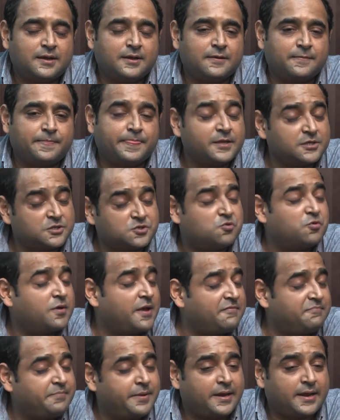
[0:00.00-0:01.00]
uh, this
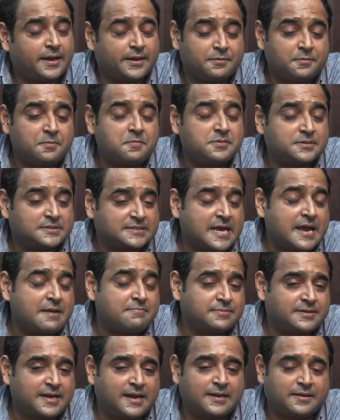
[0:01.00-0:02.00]
could have been. I remember
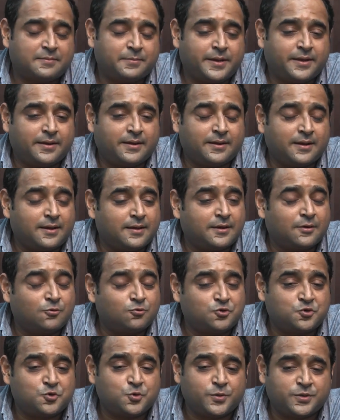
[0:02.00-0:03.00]
Sam telling me, and uh,
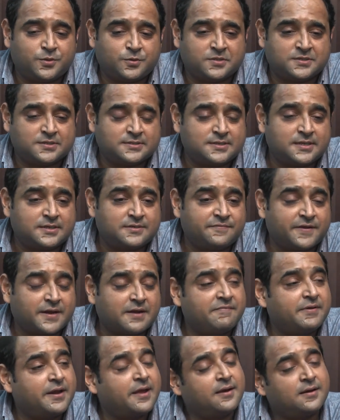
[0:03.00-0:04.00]
how true it was. He said,
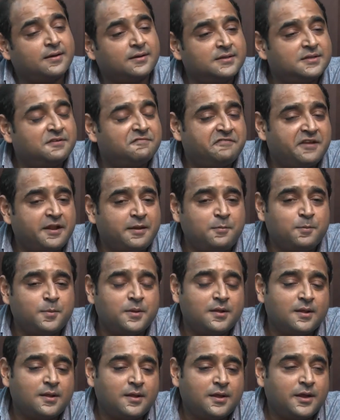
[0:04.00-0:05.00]
"Vikram, when I heard the film,
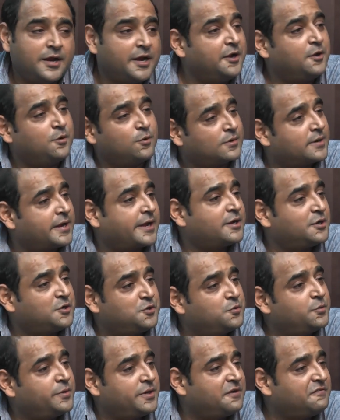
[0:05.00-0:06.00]
it looked like a
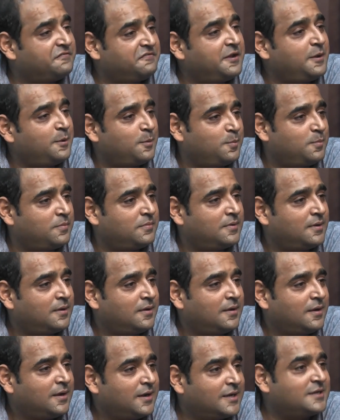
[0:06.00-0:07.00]
two-year film.
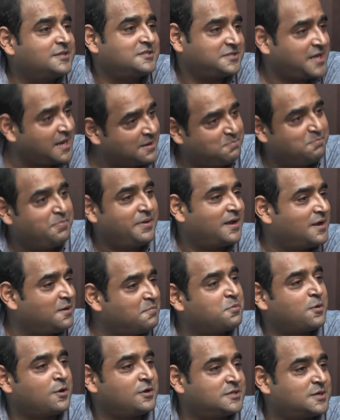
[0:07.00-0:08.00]
It's that big
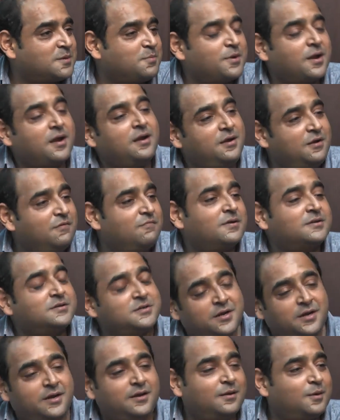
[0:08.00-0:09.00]
a project, but under
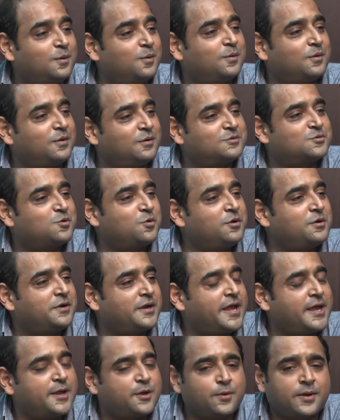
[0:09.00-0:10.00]
version, you know, it's going
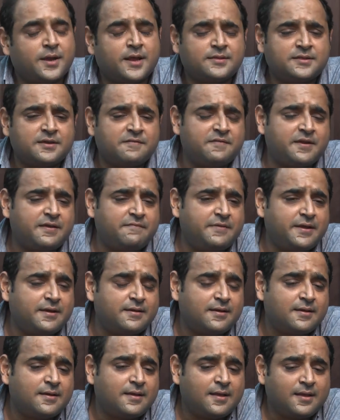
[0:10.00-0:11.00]
to take you." And I think when we
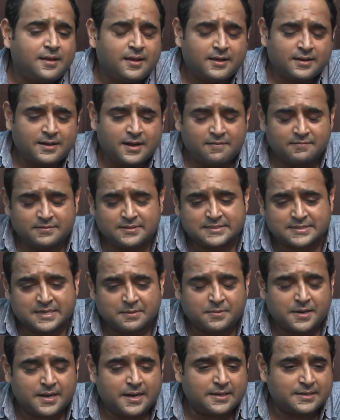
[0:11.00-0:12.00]
had now on the
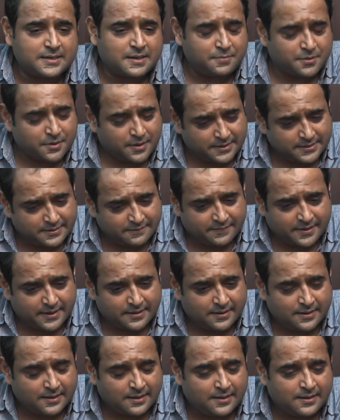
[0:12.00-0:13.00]
script, I think
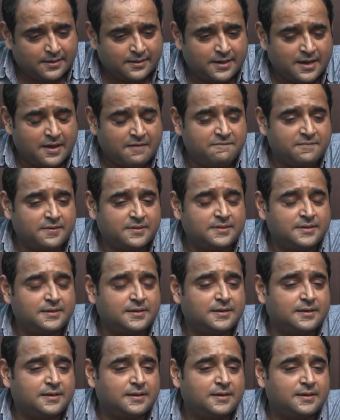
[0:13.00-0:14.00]
when uh, now on the